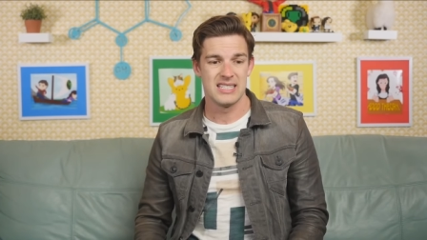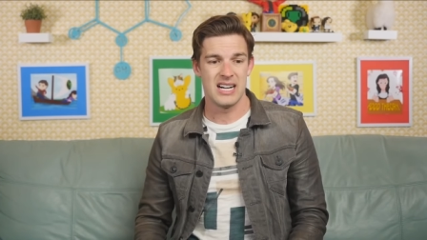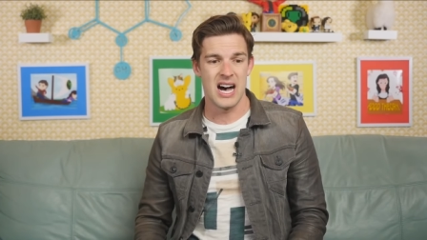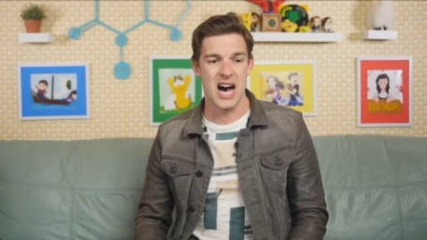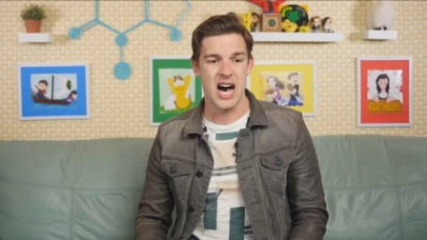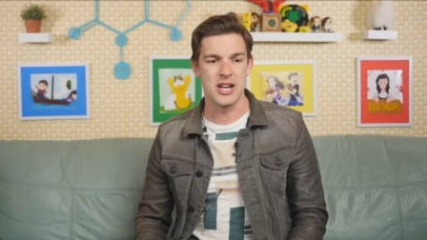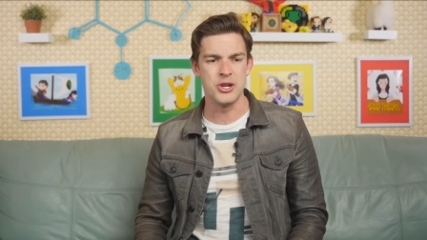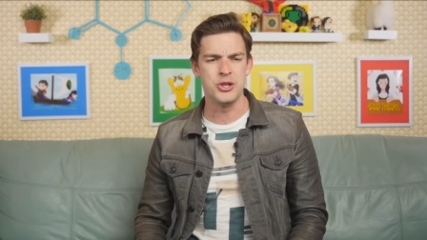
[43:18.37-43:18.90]

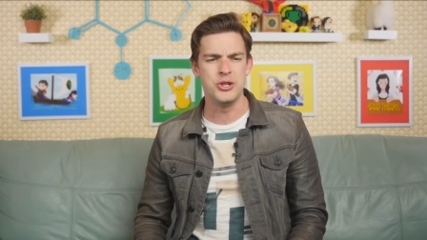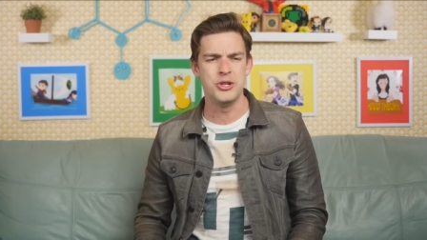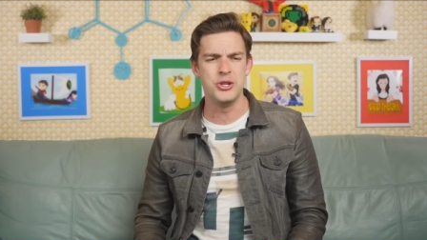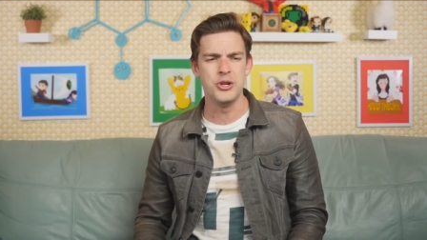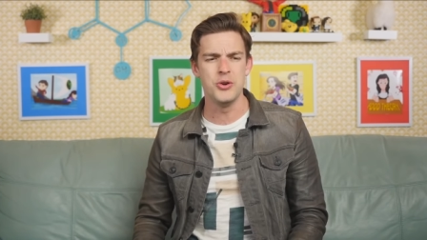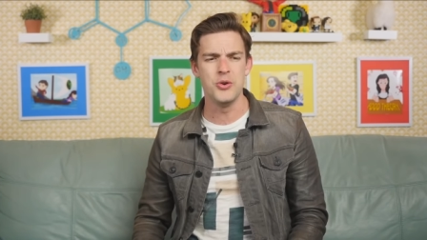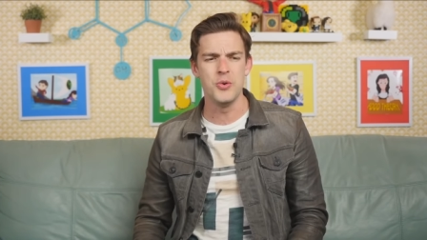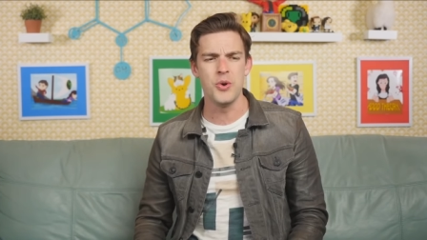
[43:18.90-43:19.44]
Uh,
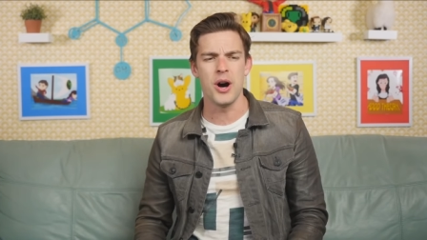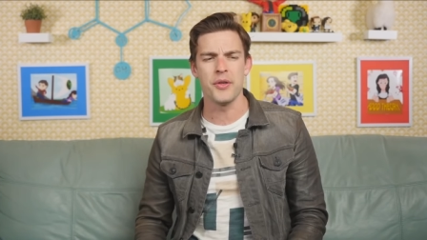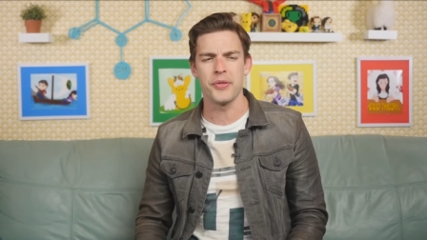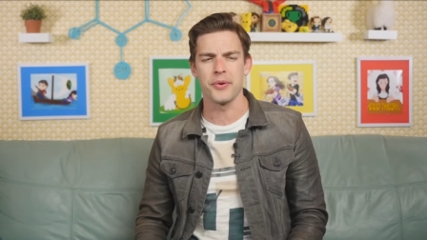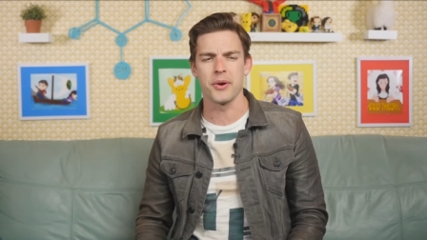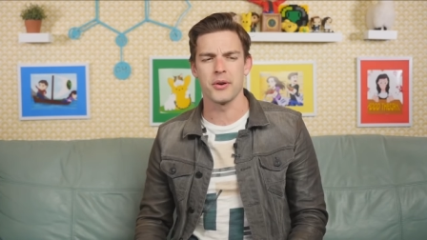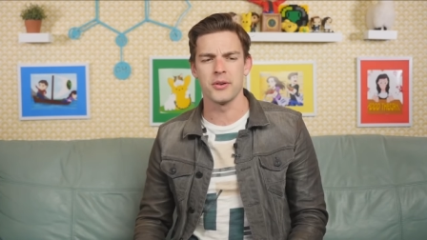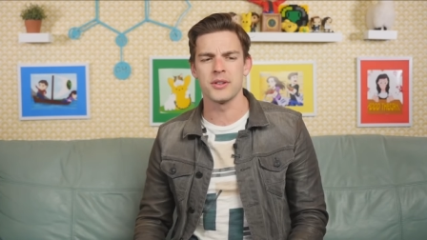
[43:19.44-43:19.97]
do a
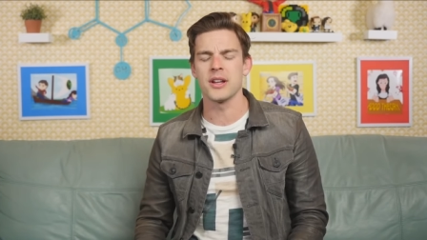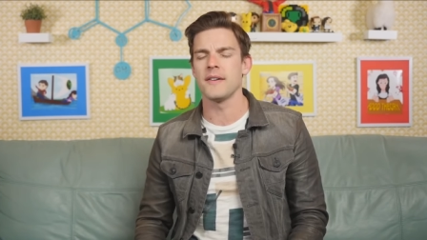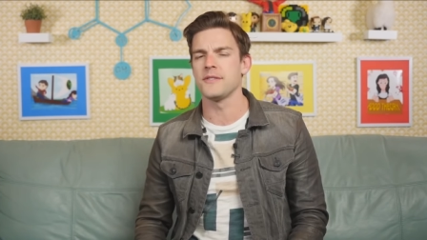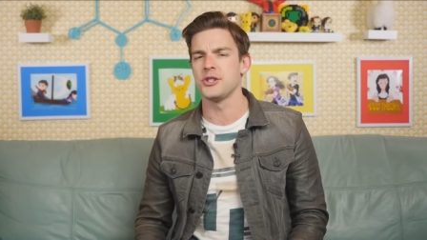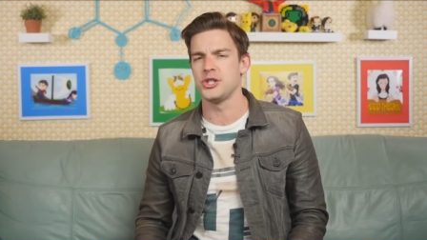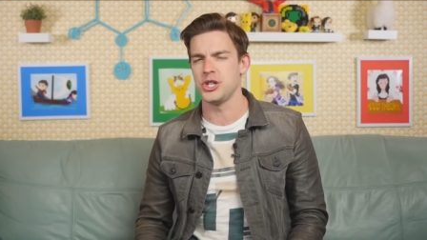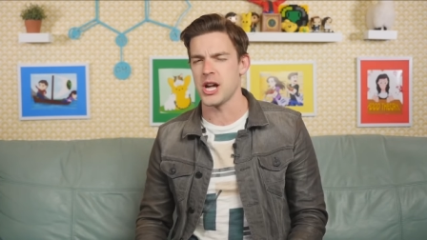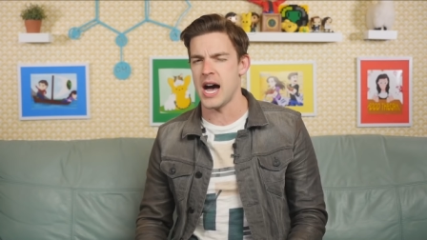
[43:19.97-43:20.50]
thorough enough
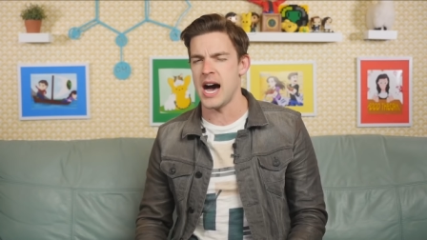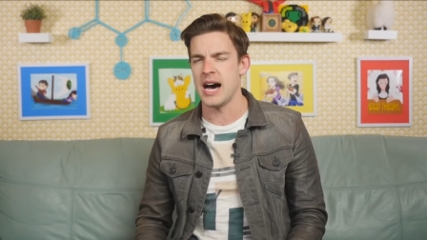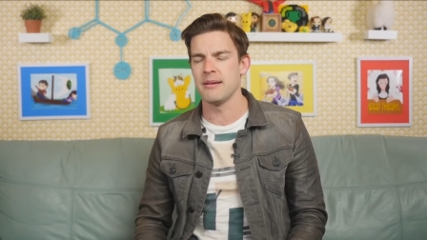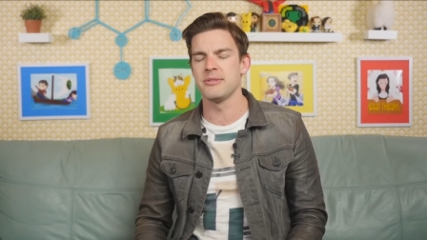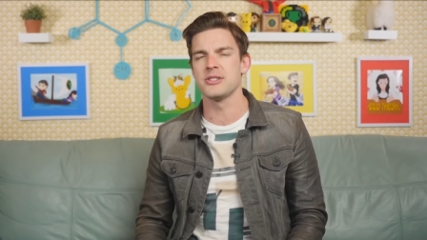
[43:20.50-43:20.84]
job.